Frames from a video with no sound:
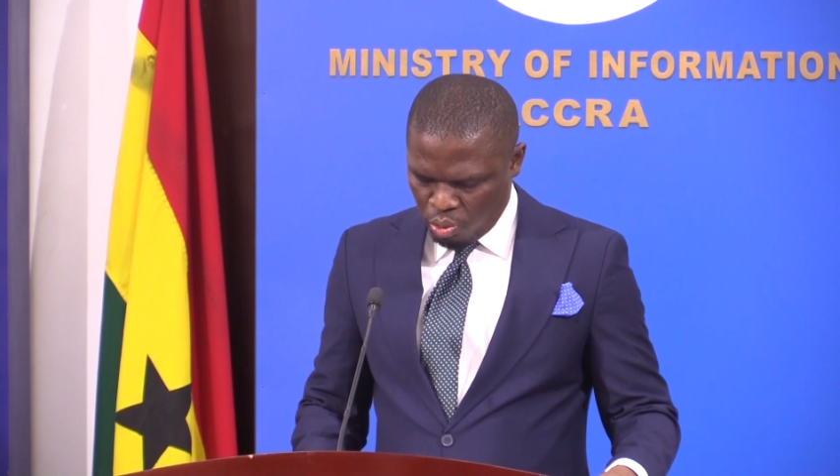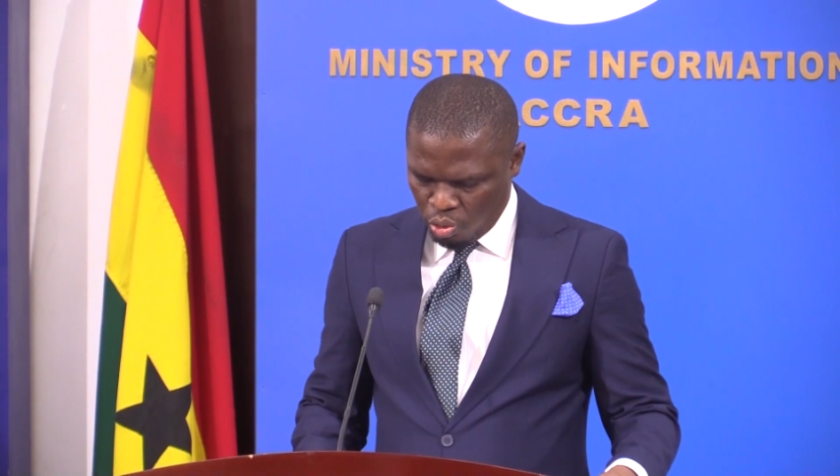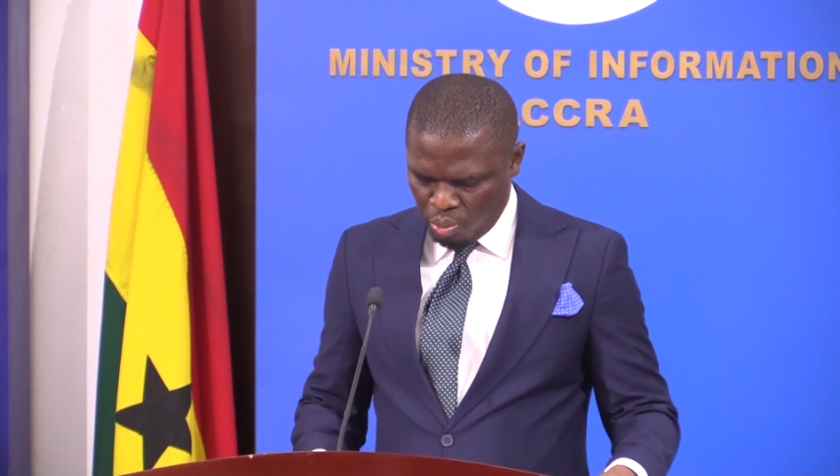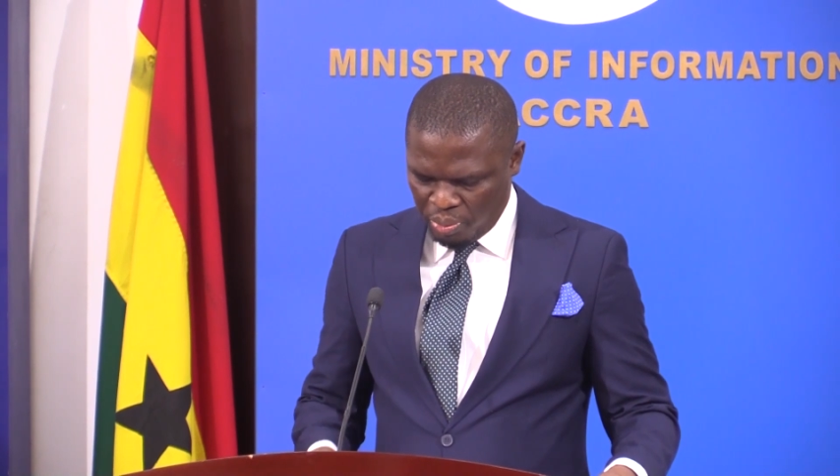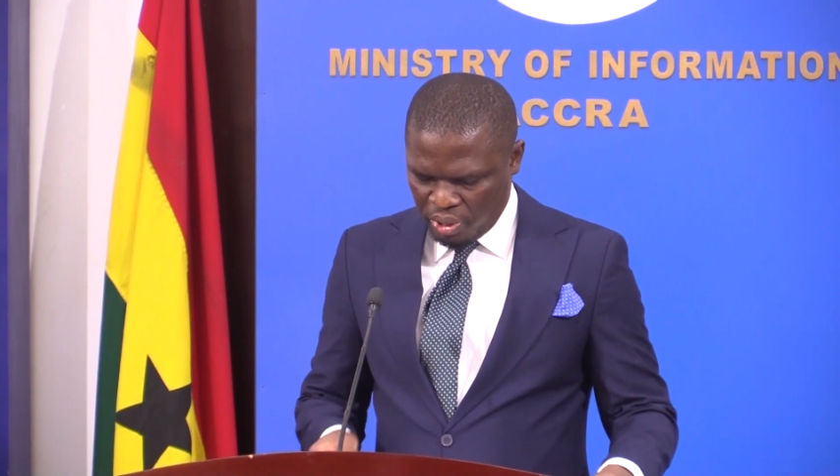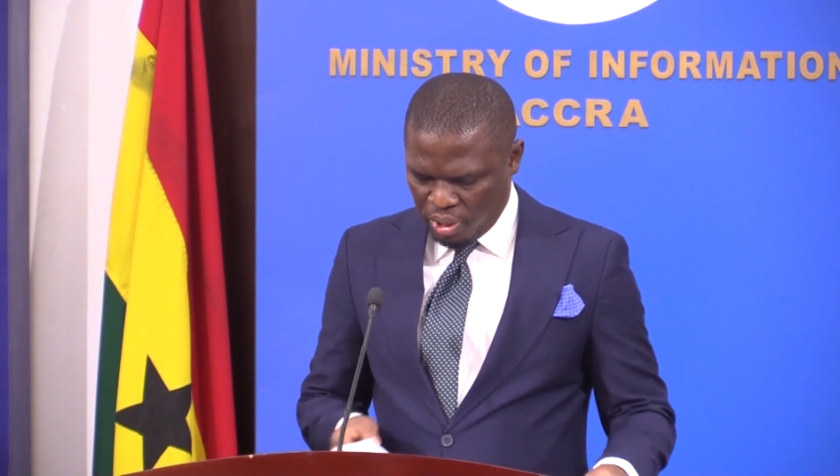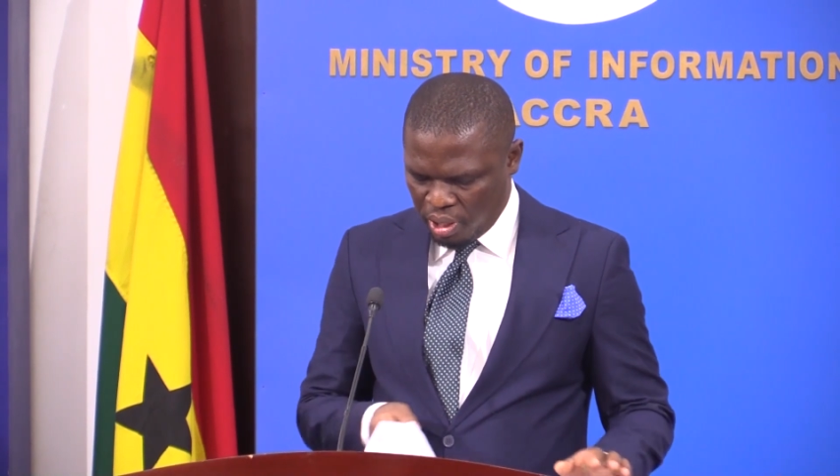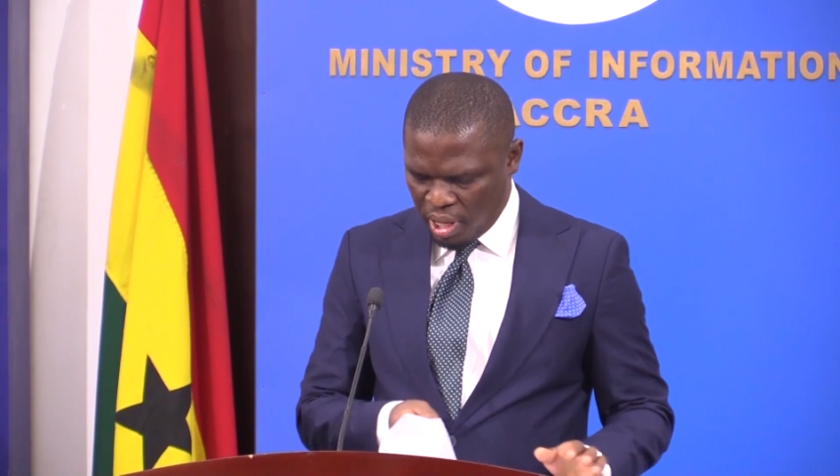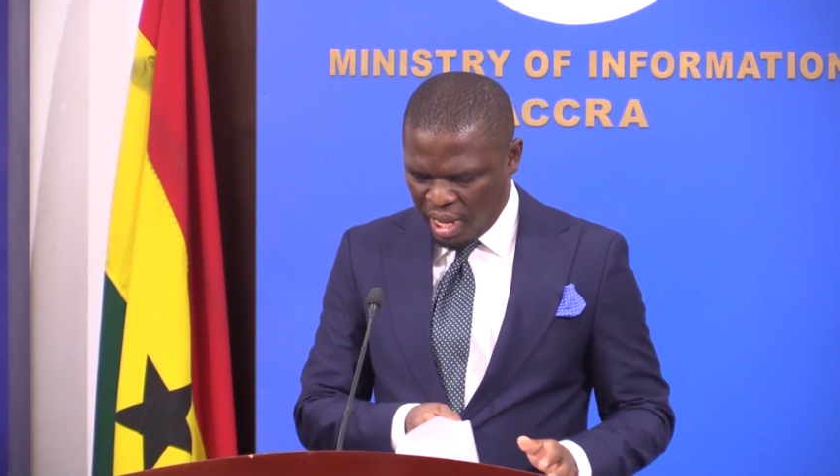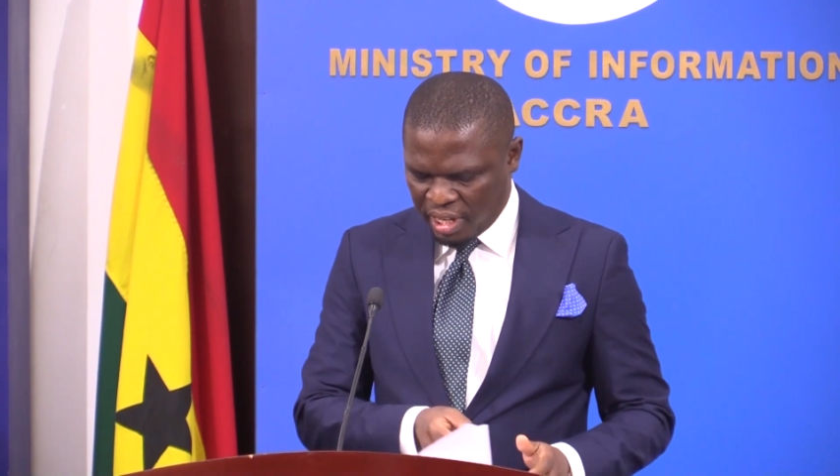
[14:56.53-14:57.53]
we'll be
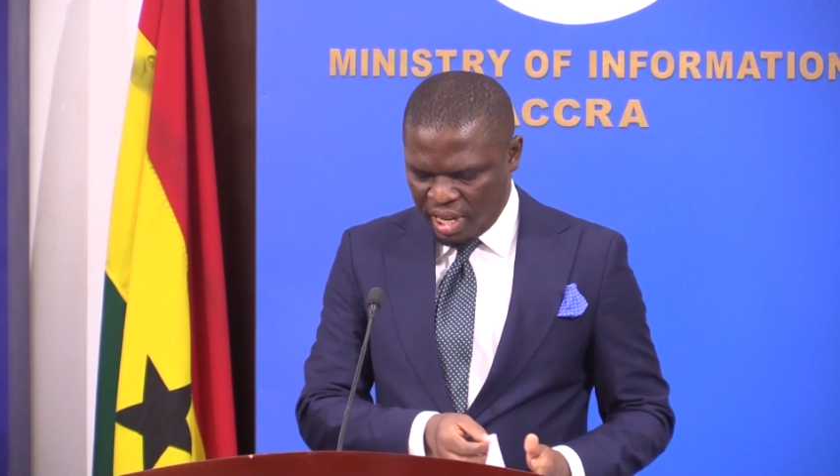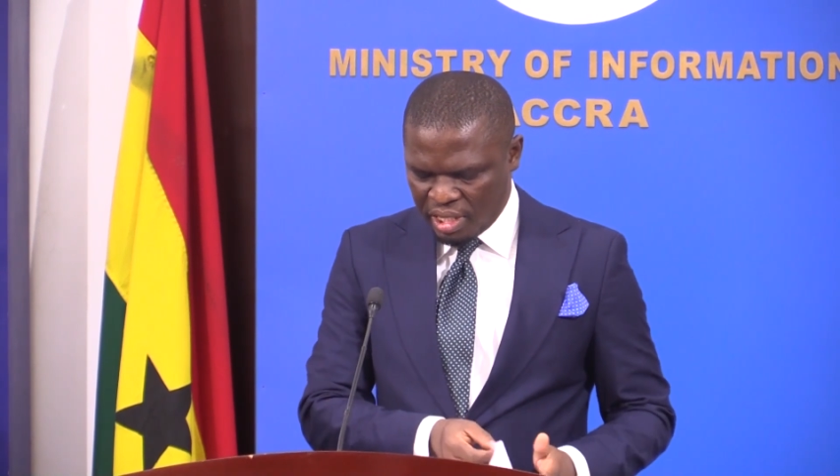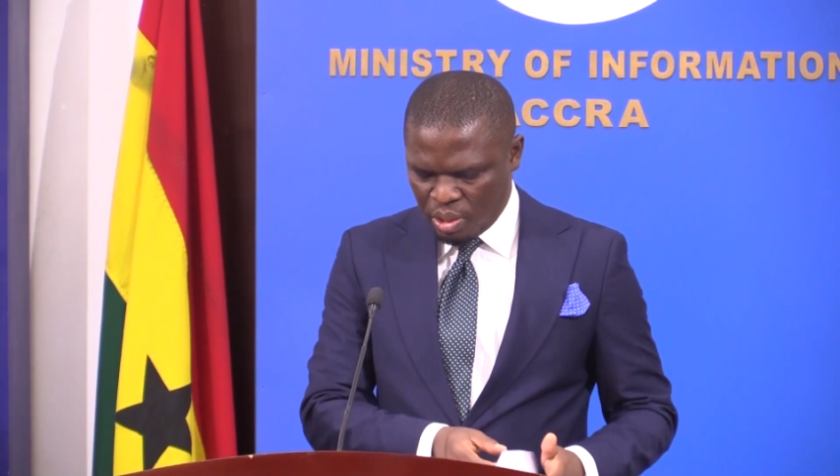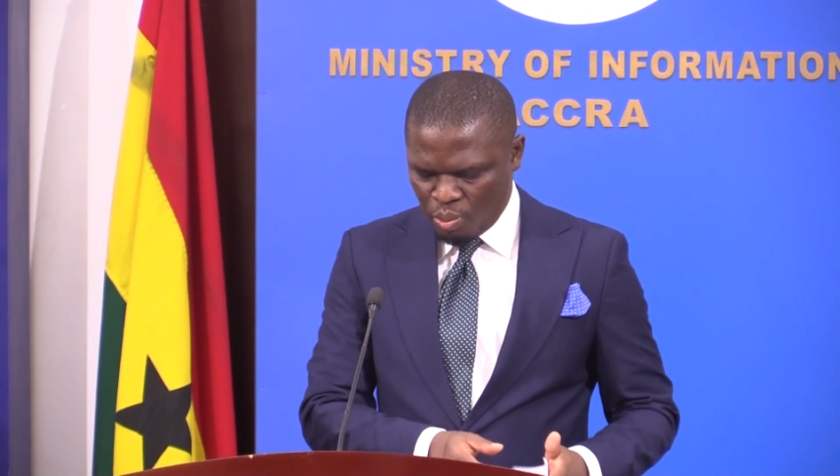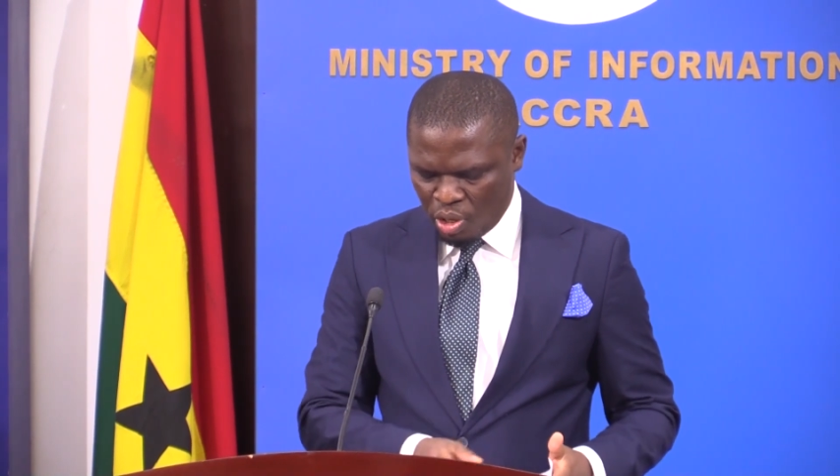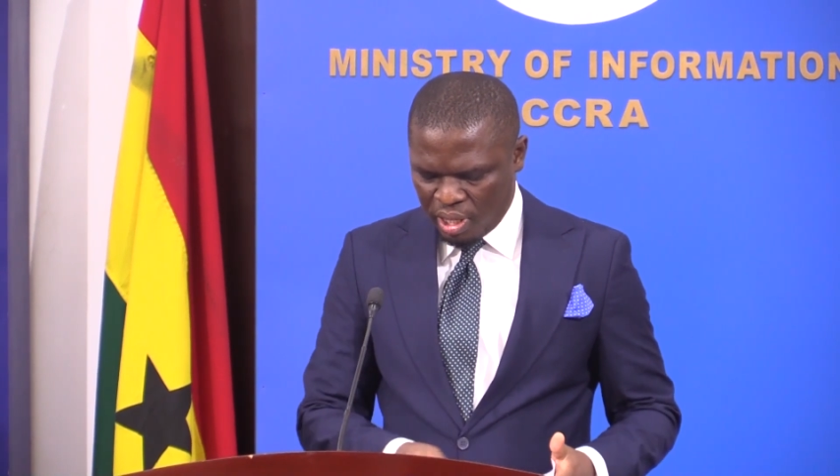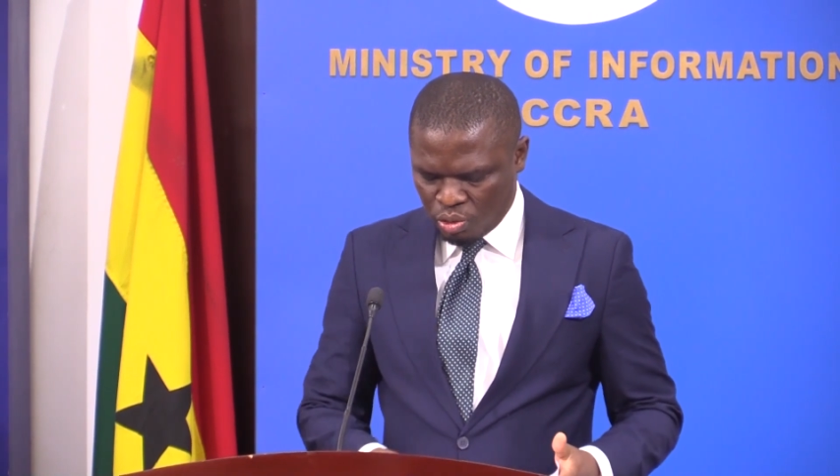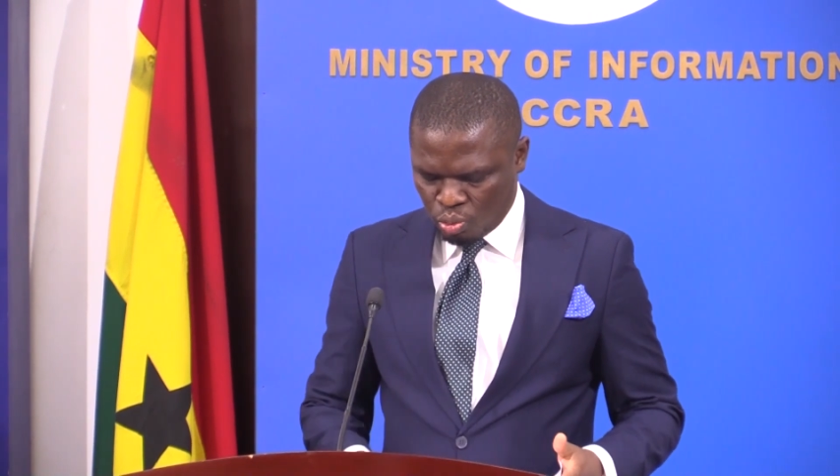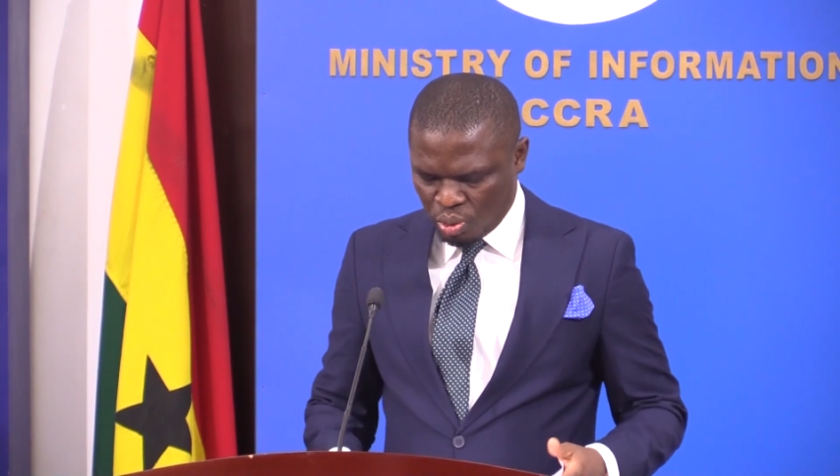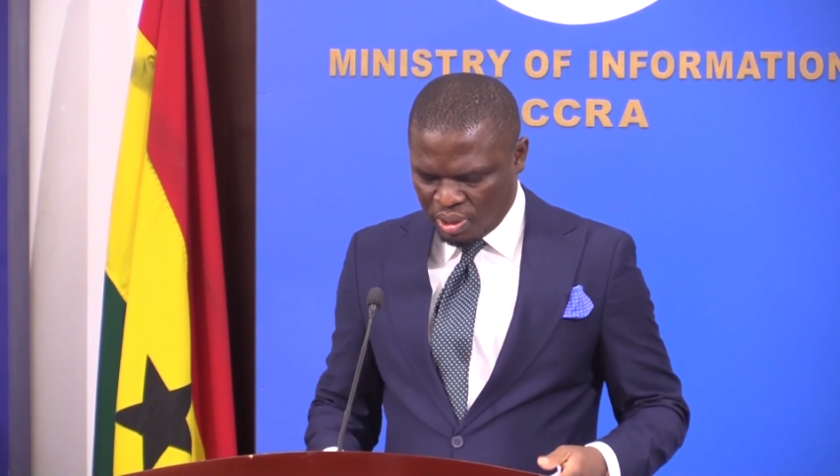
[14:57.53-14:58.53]
engaging more
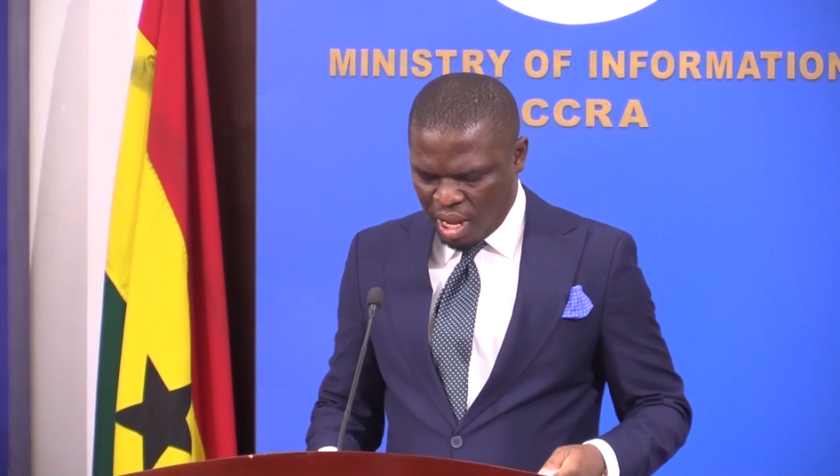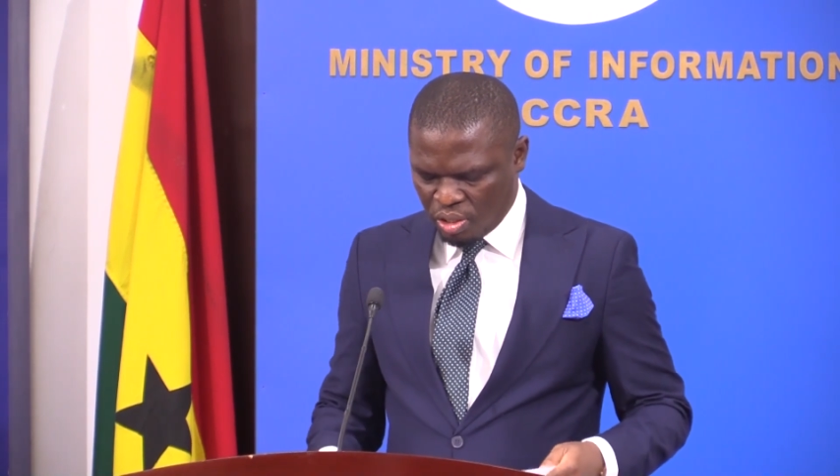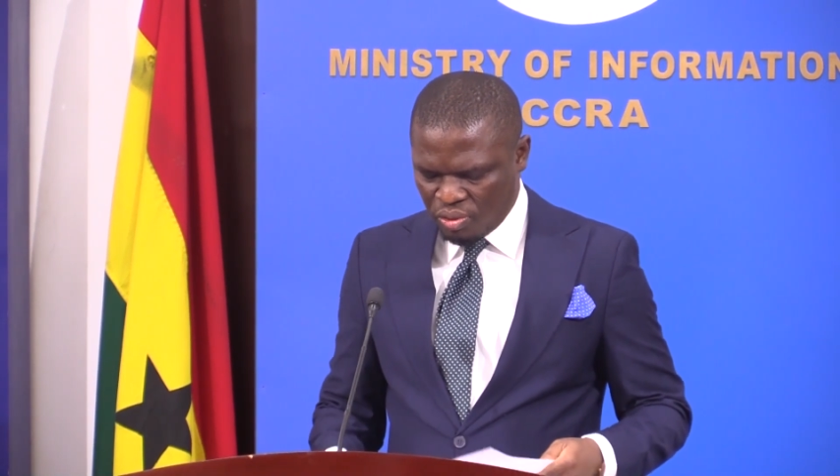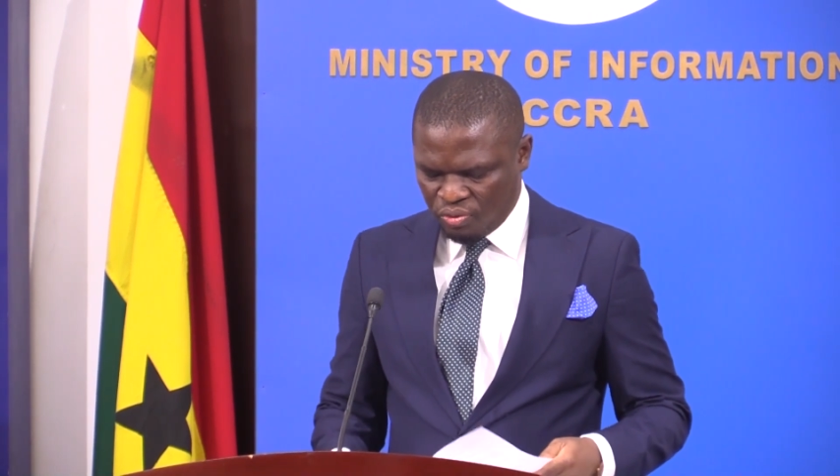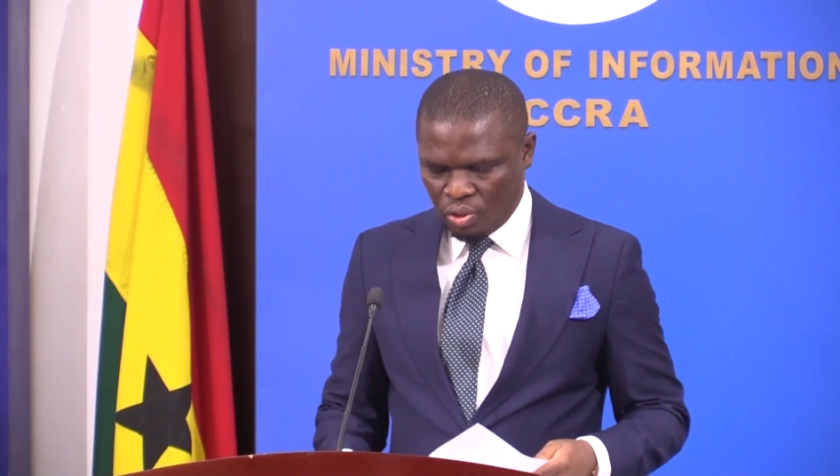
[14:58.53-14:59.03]
than 2,000